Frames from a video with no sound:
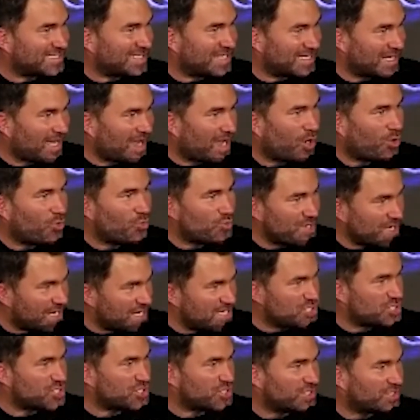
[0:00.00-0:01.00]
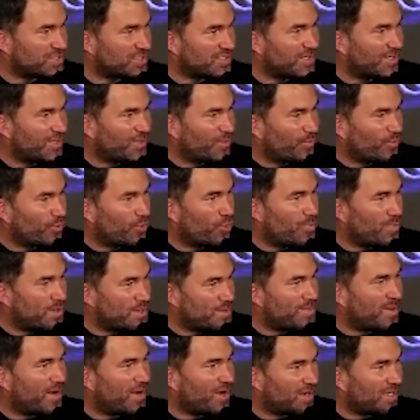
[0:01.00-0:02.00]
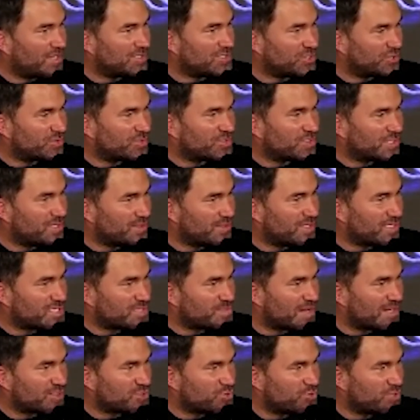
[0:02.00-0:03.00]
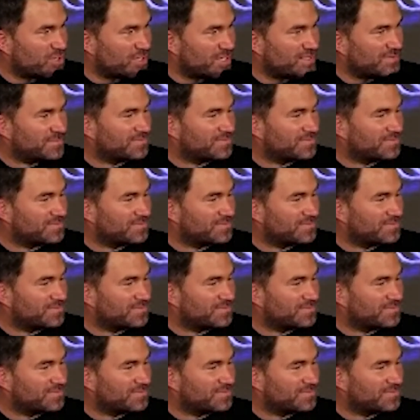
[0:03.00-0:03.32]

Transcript: The whole nation will be behind you. It's going to be a special night.